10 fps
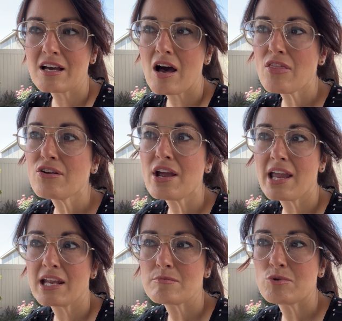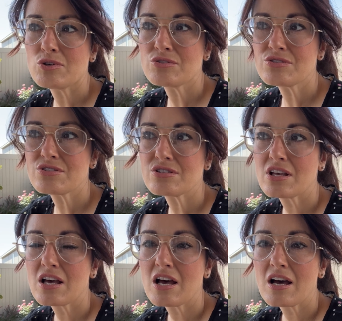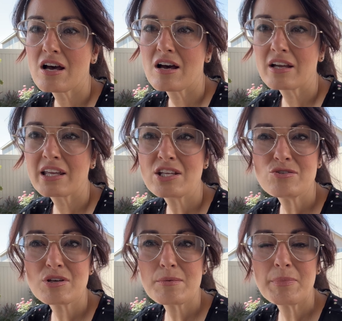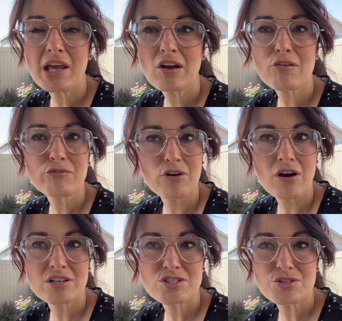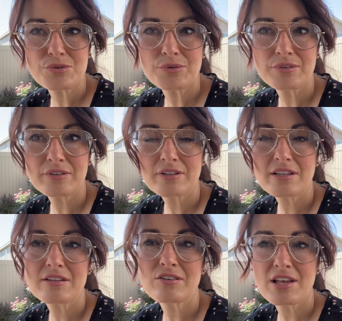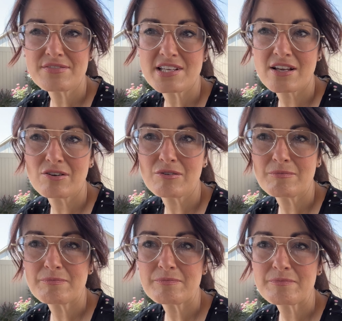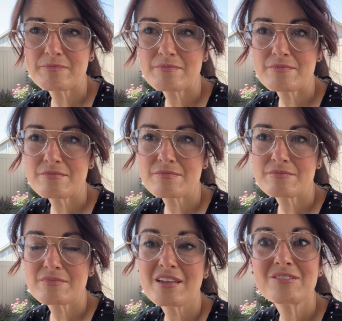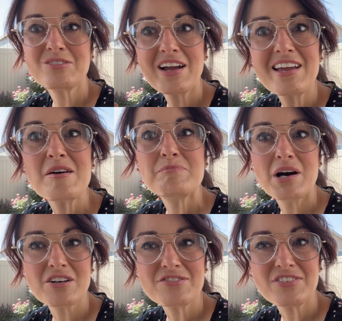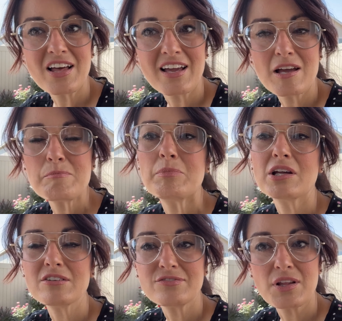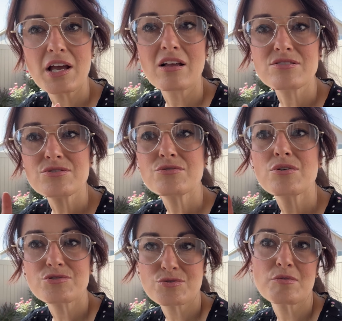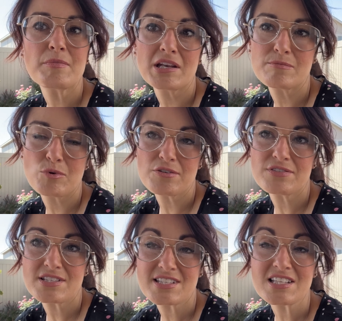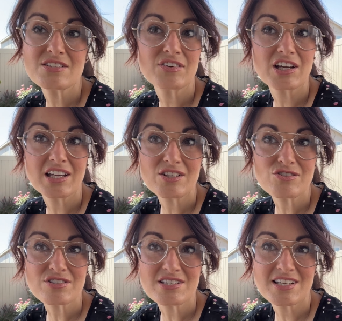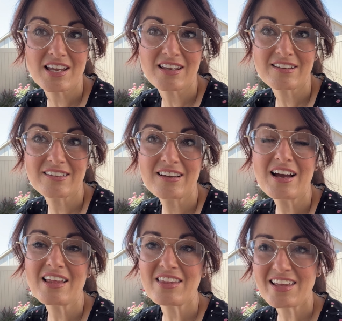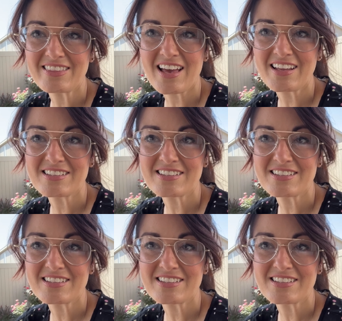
other animals can you compare a frog to, their life cycle? Right, a butterfly. A butterfly also goes through a metamorphosis. That's very interesting. I like that.